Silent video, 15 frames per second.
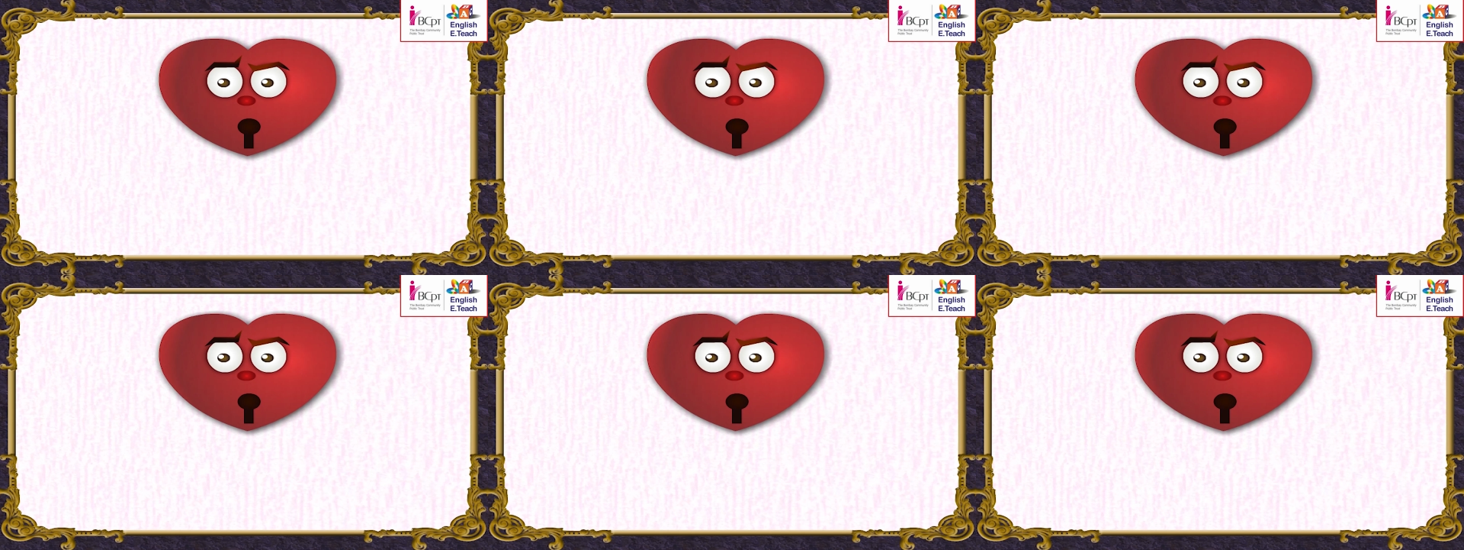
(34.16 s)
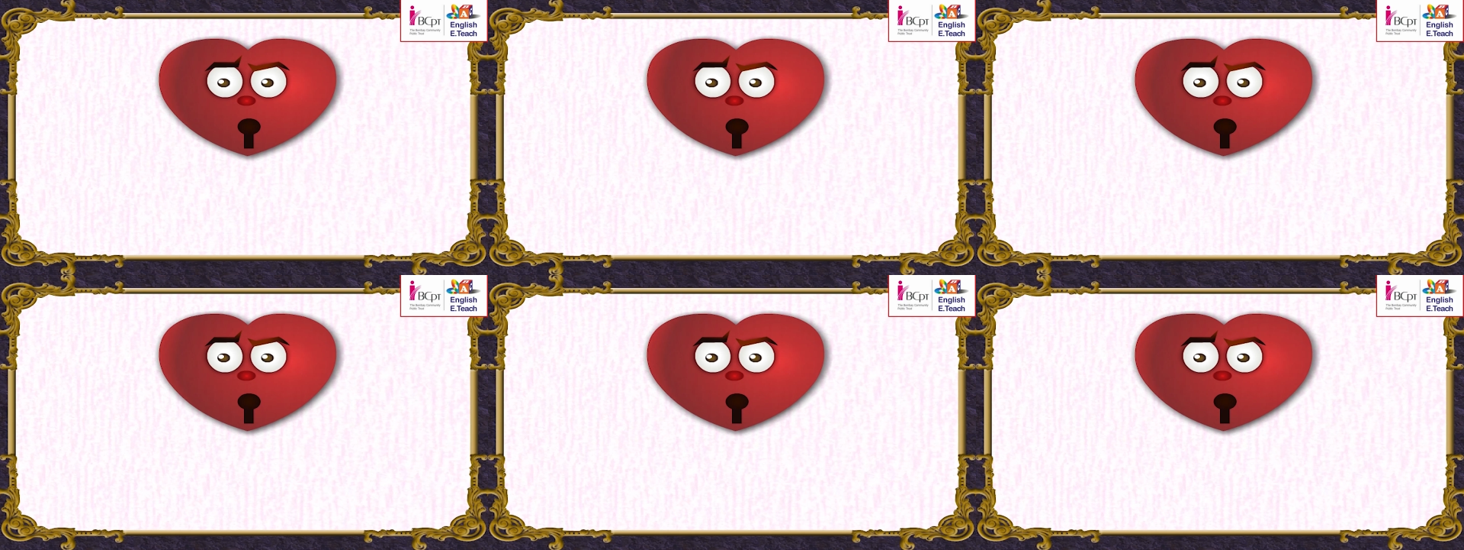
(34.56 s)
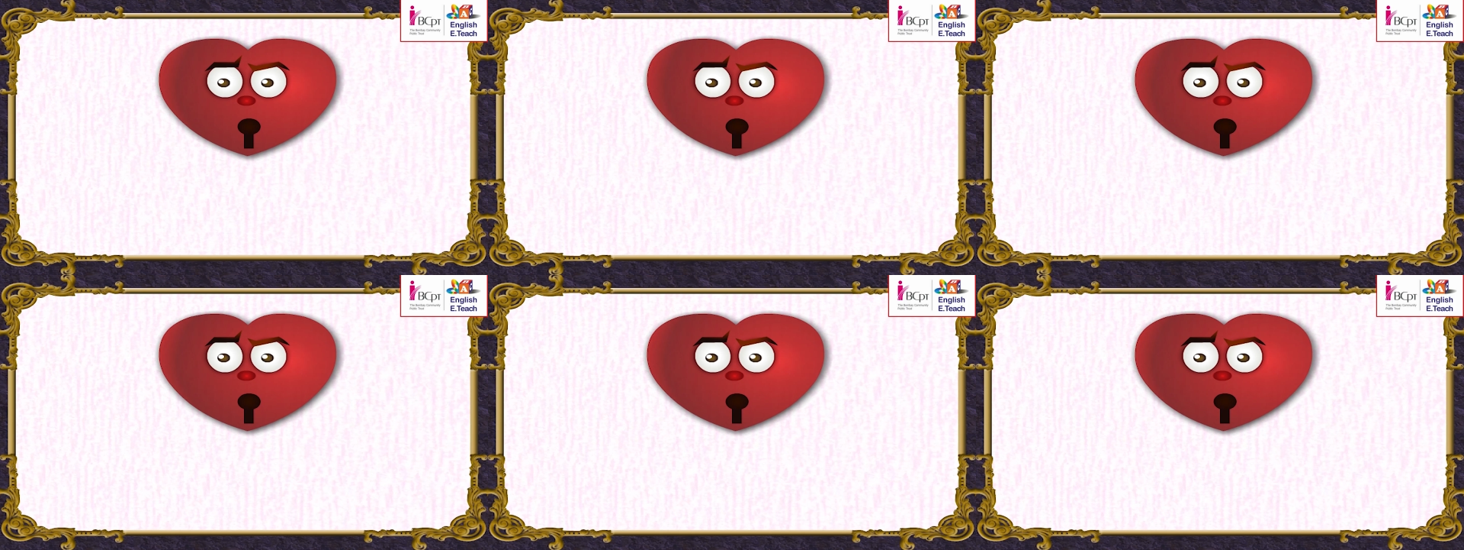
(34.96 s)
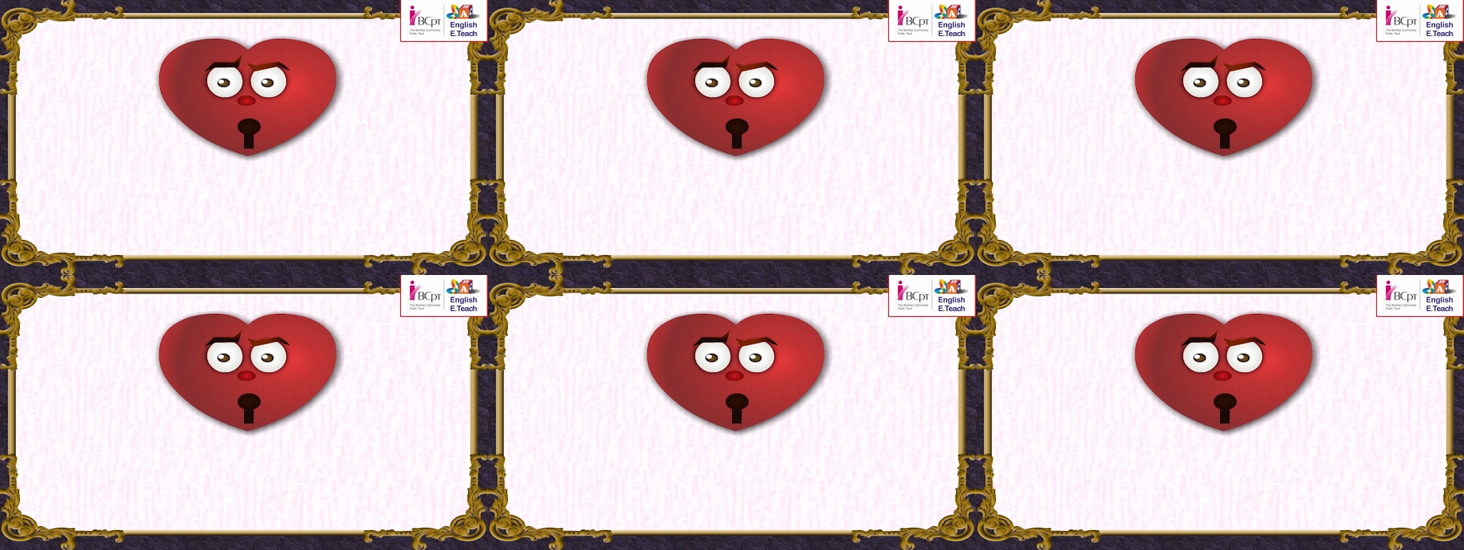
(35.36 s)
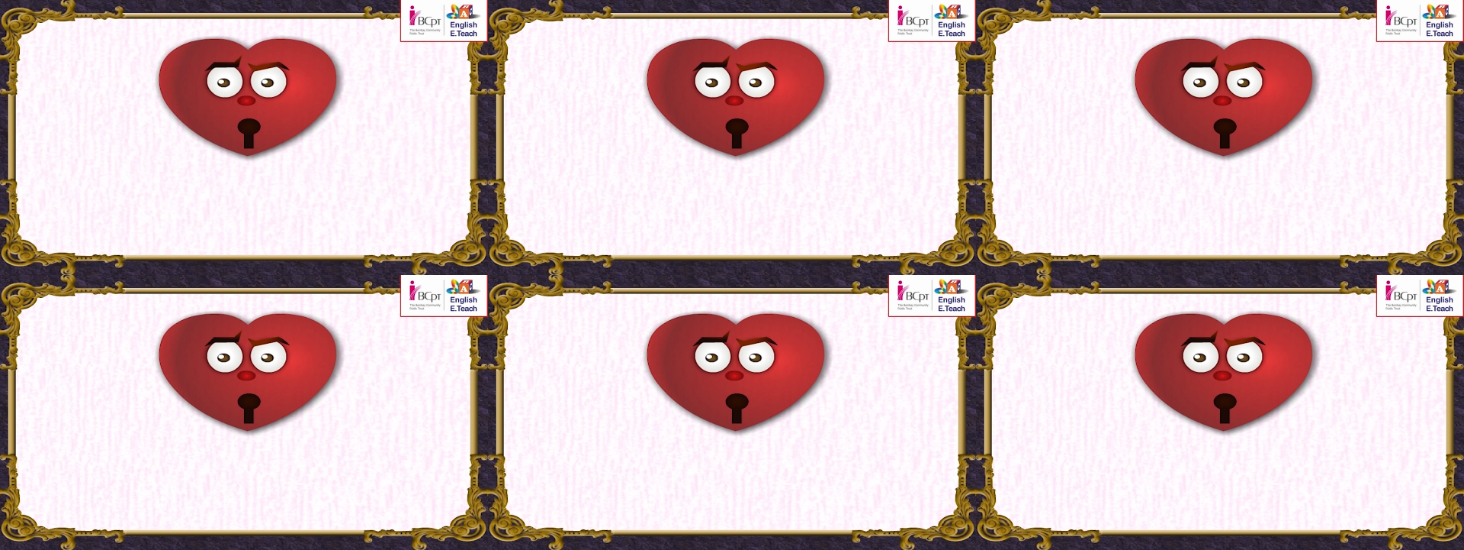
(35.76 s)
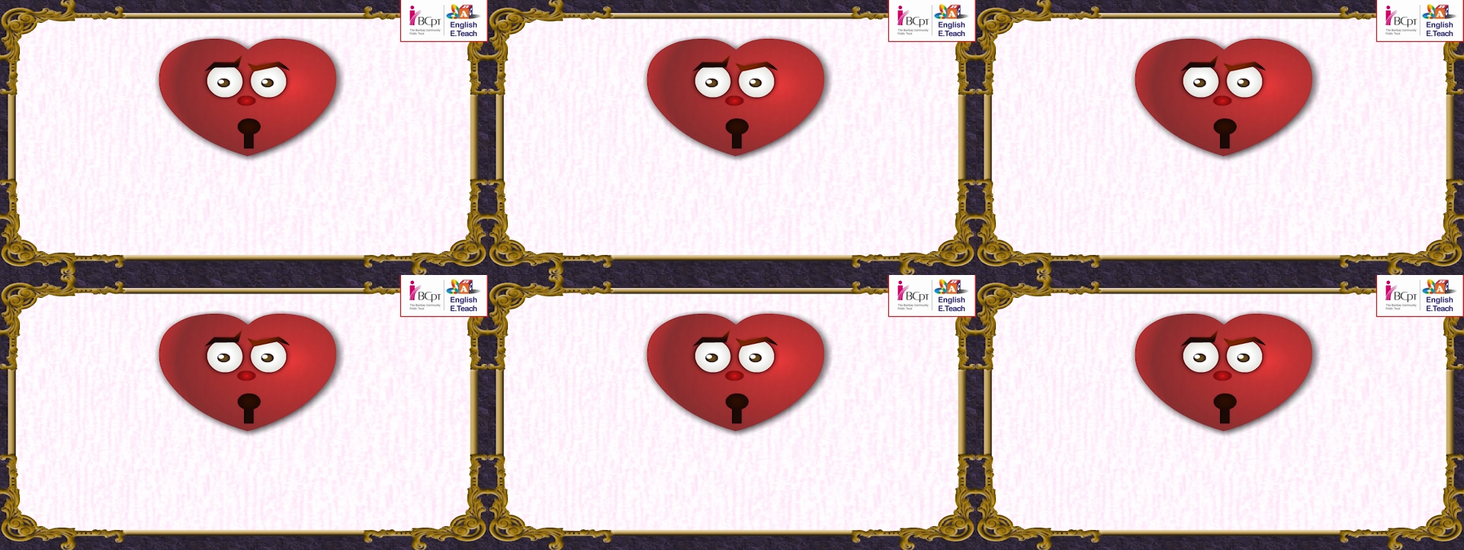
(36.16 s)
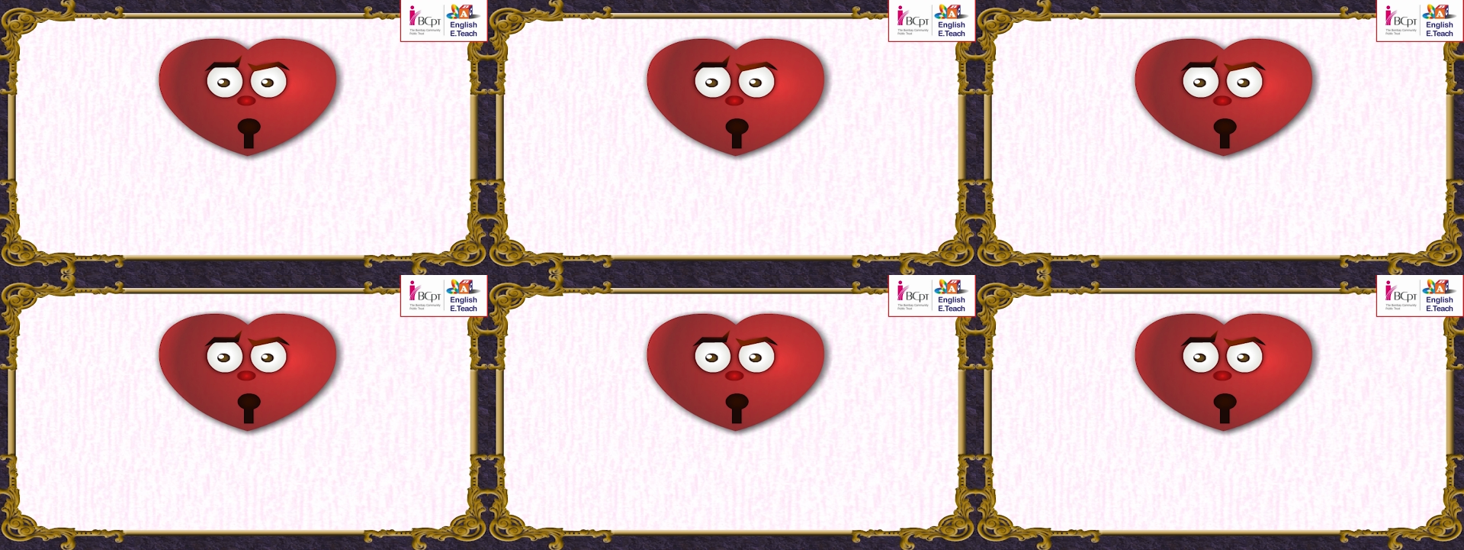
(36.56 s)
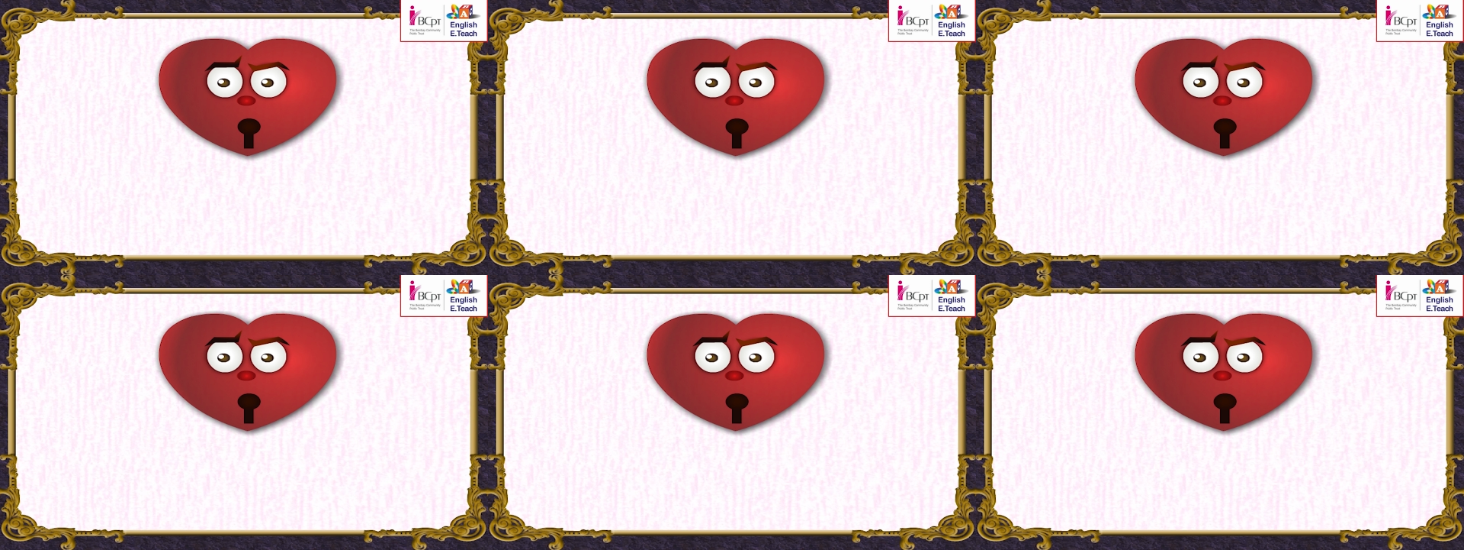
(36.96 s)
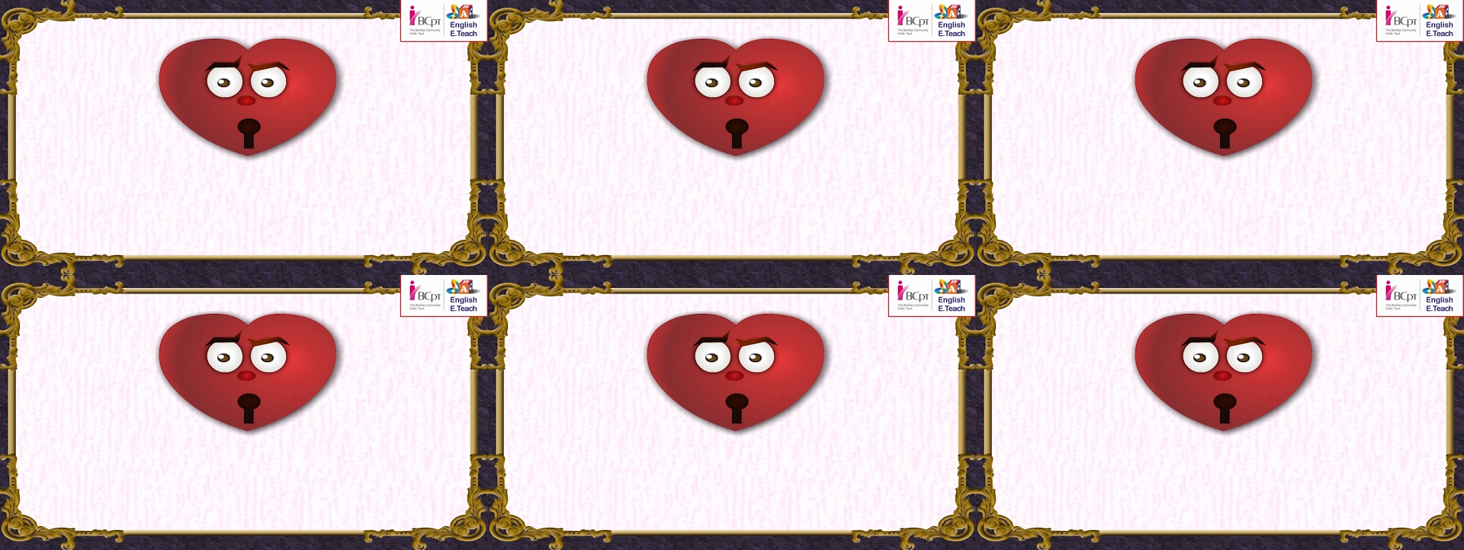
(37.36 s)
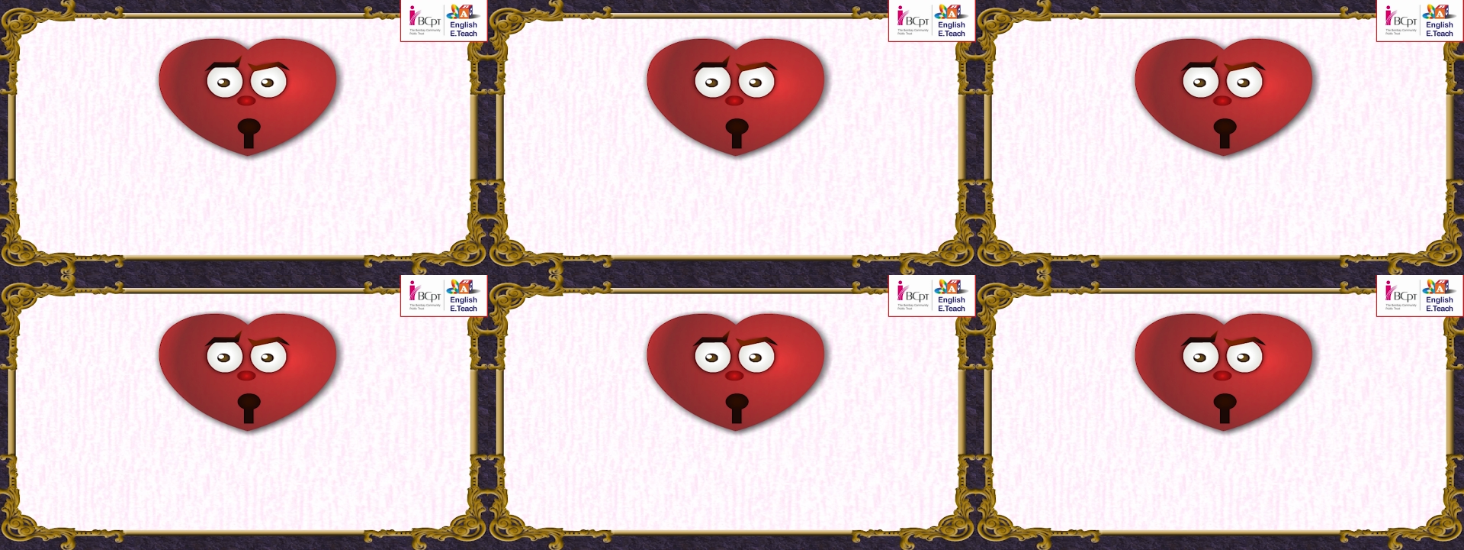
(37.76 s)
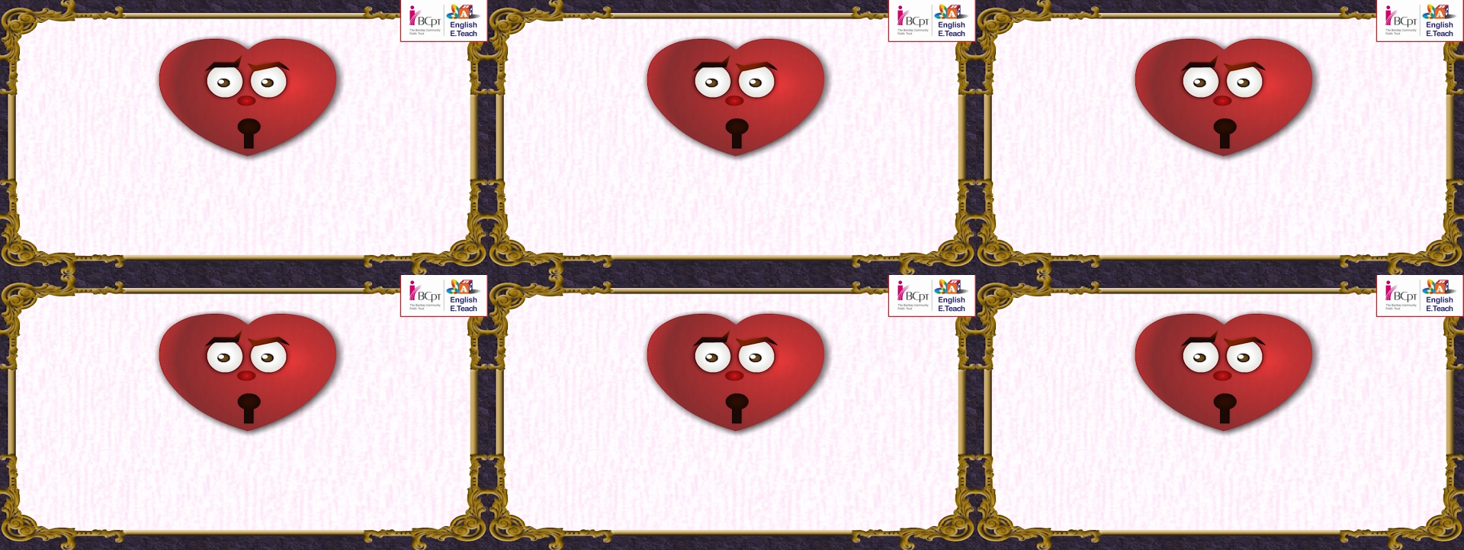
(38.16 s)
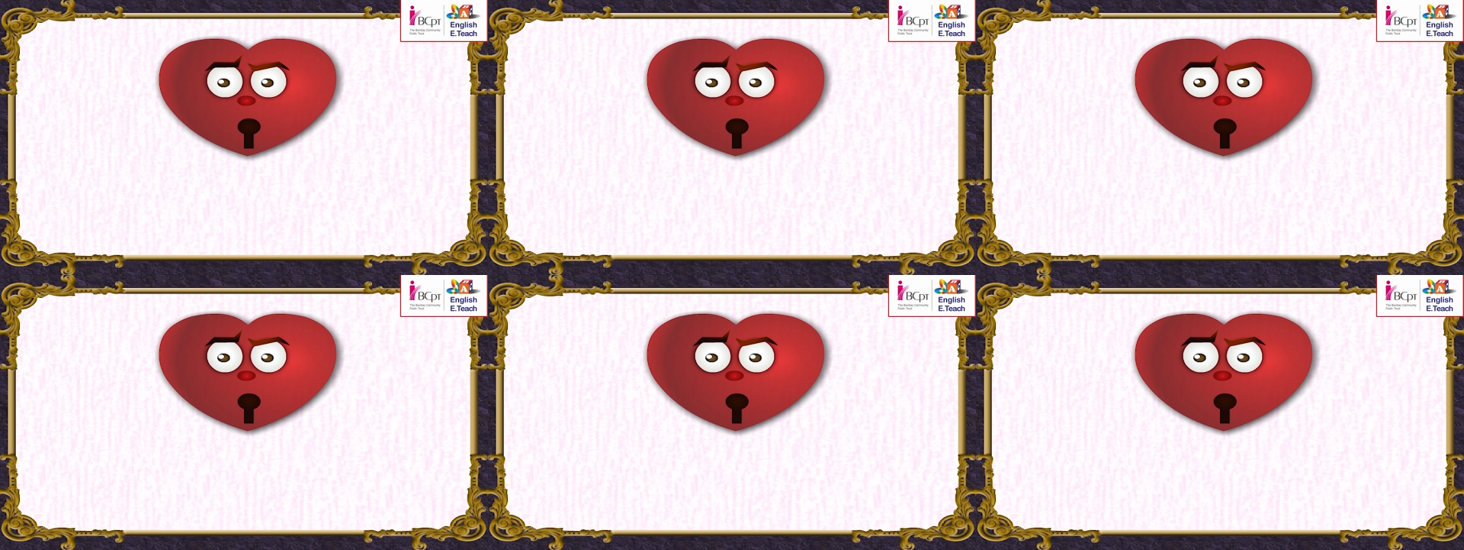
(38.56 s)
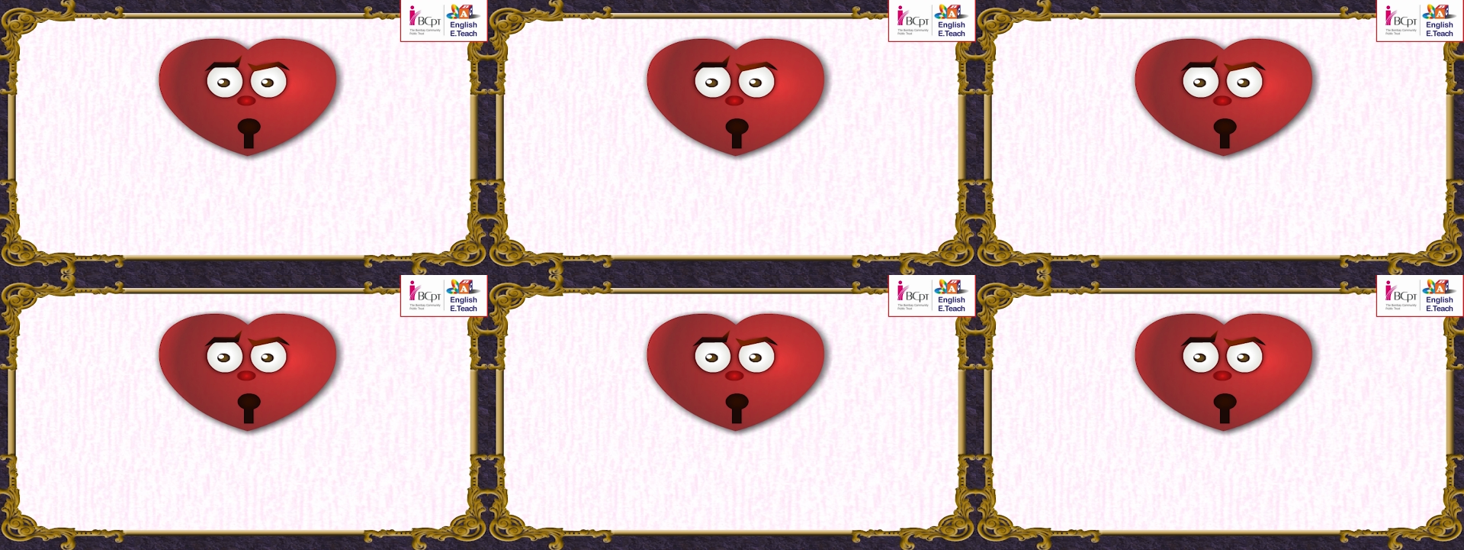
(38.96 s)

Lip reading: No face is visible, so there are no lips to read.